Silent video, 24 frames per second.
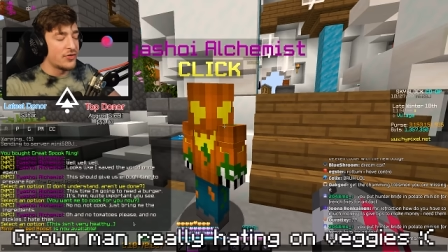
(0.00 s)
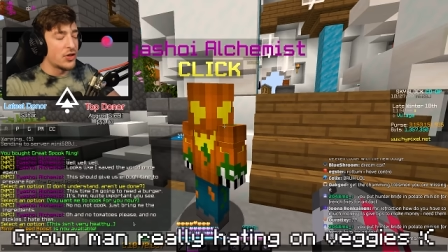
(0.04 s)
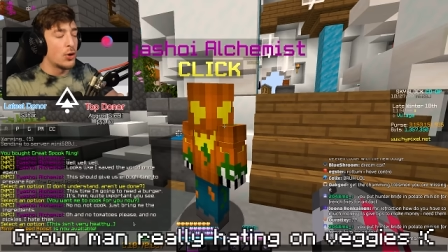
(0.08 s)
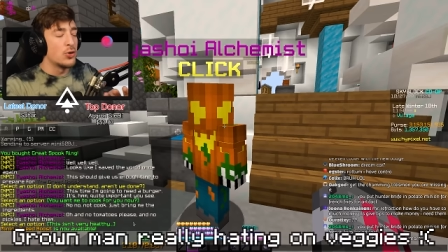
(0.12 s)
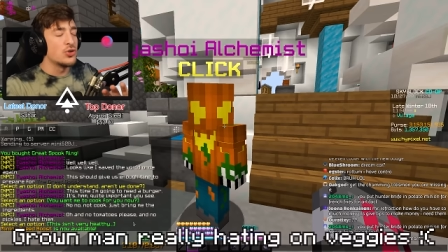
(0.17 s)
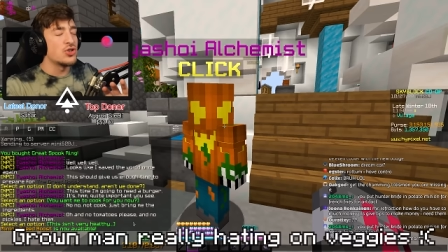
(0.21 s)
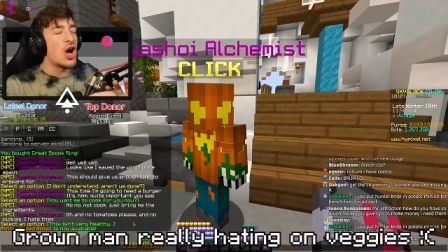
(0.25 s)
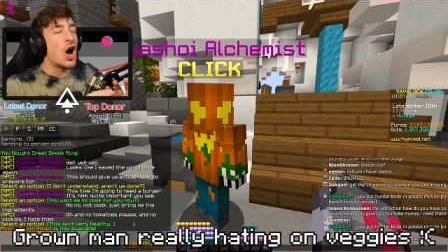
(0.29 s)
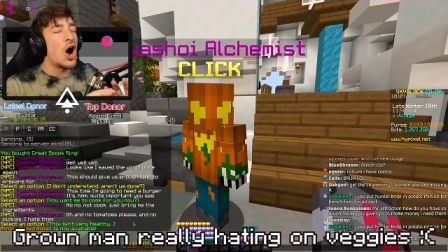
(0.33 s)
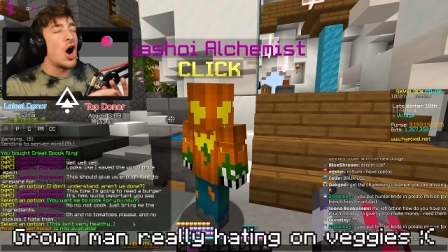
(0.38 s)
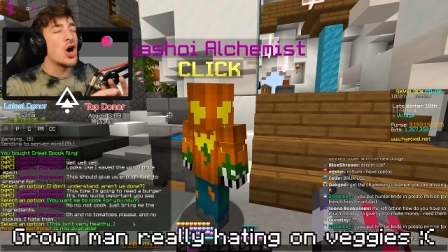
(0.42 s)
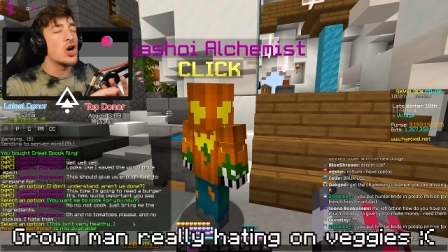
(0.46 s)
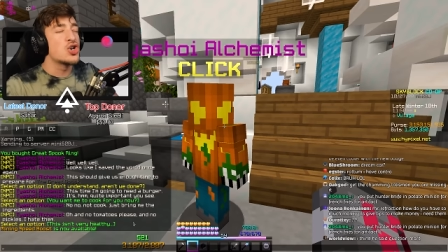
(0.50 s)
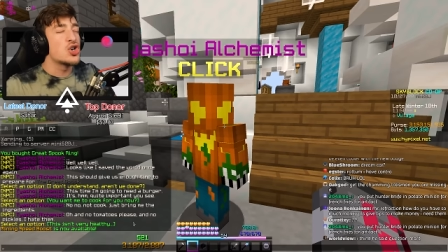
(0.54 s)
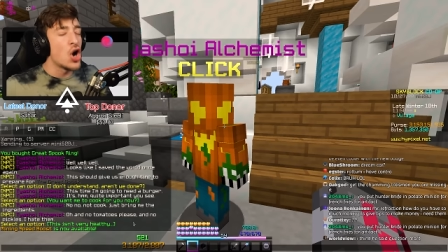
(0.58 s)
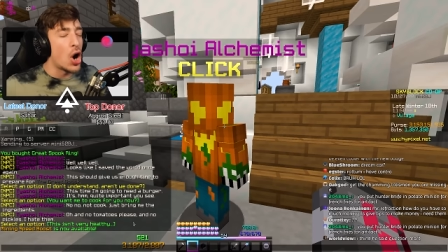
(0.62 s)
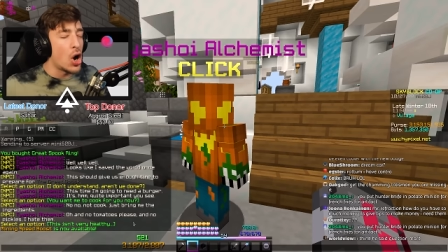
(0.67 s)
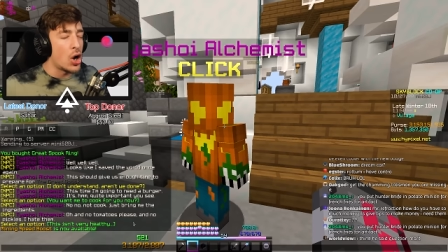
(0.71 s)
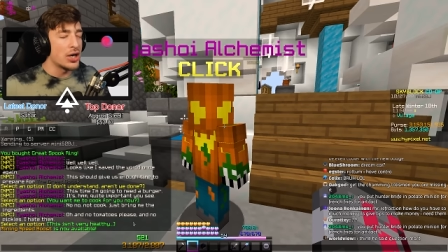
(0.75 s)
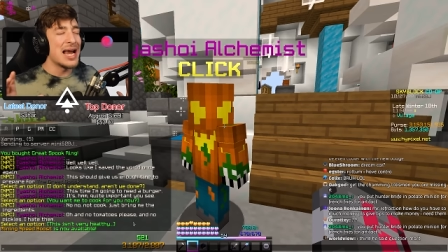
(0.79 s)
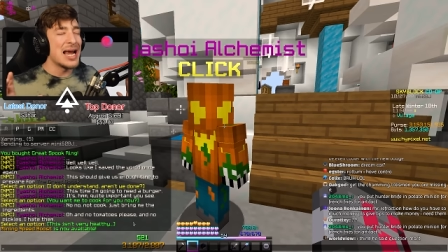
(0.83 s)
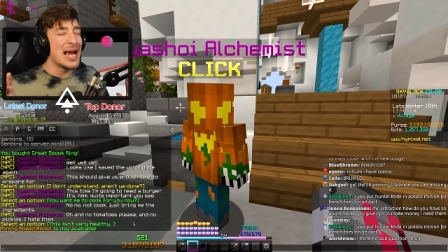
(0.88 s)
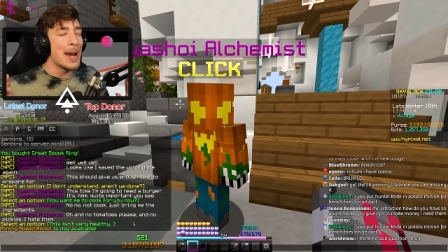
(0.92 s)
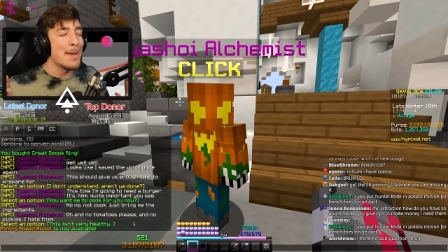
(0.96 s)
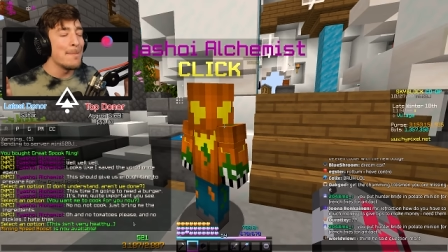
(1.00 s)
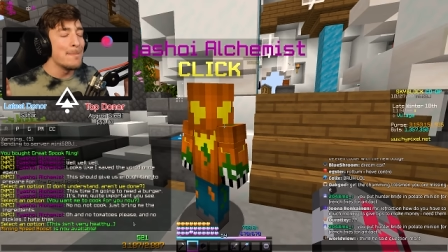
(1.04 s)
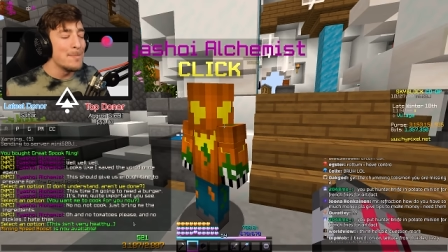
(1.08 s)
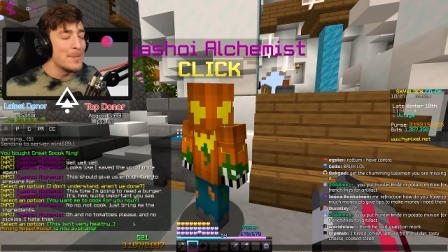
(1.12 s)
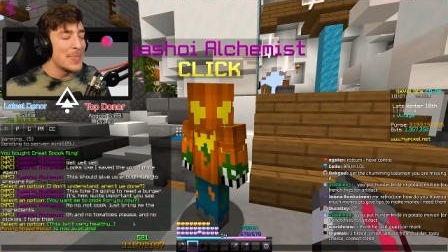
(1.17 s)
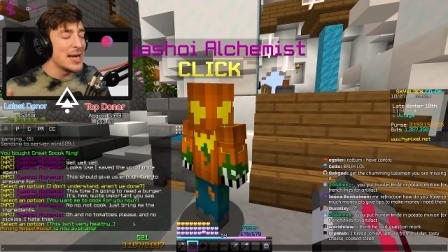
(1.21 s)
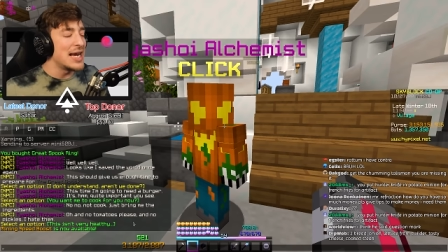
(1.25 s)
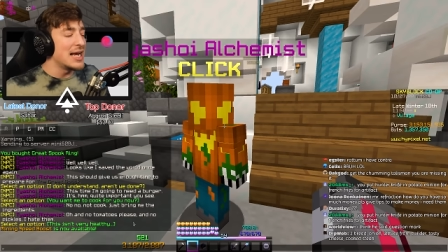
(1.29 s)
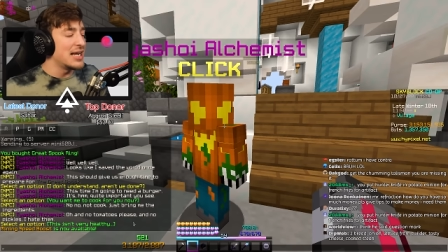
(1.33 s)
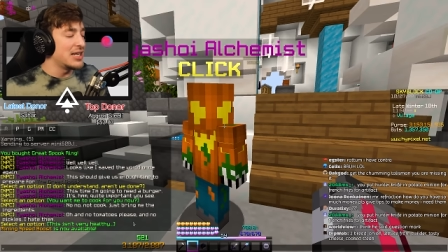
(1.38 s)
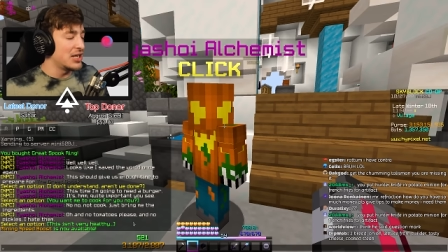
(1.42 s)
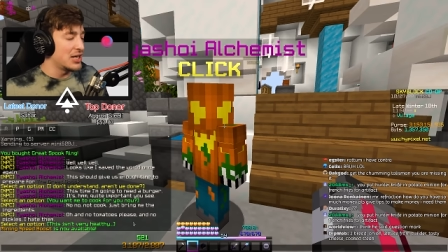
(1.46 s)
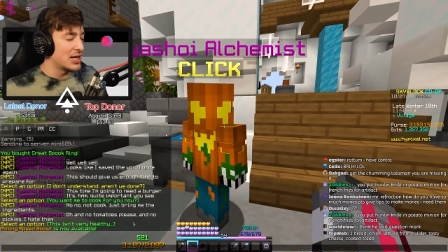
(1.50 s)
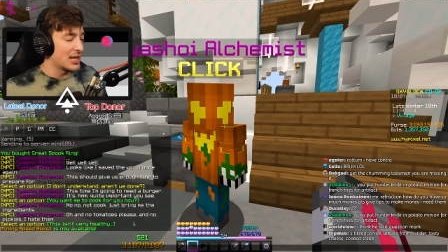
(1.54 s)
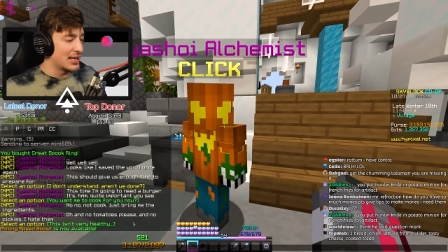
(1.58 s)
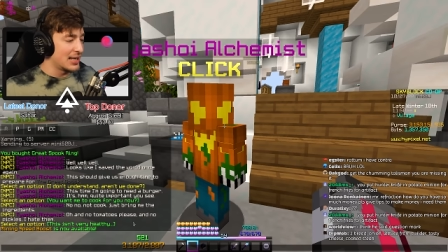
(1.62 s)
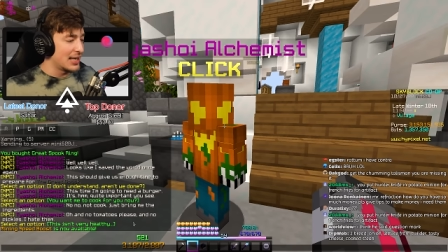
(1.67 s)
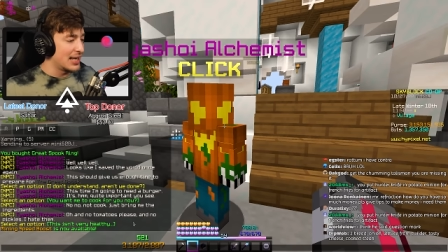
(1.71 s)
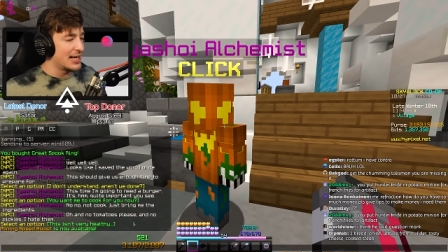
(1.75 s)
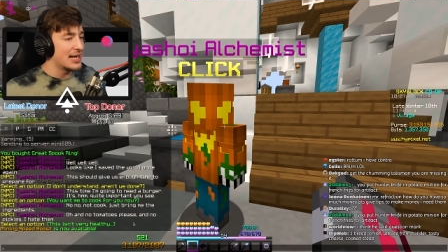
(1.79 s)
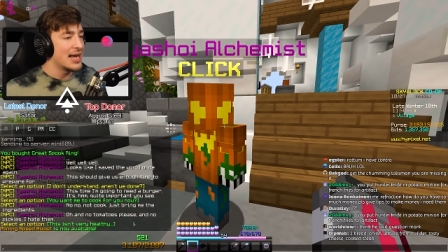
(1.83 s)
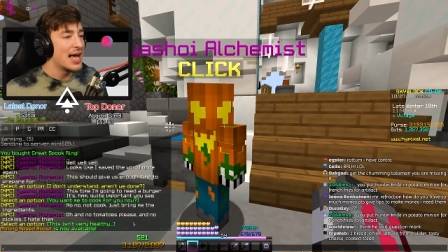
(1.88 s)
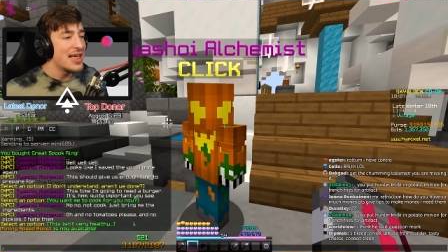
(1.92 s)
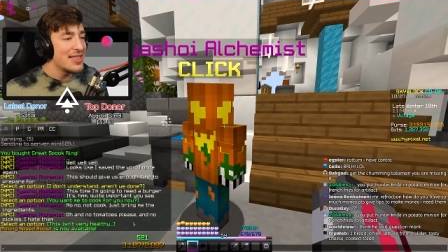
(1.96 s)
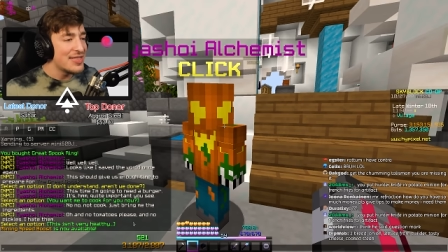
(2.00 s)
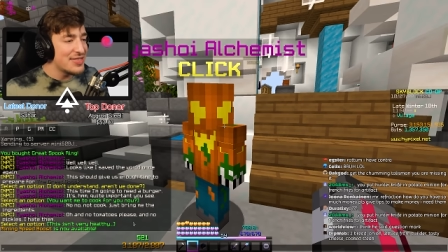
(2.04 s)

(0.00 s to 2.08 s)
those are gone immediately.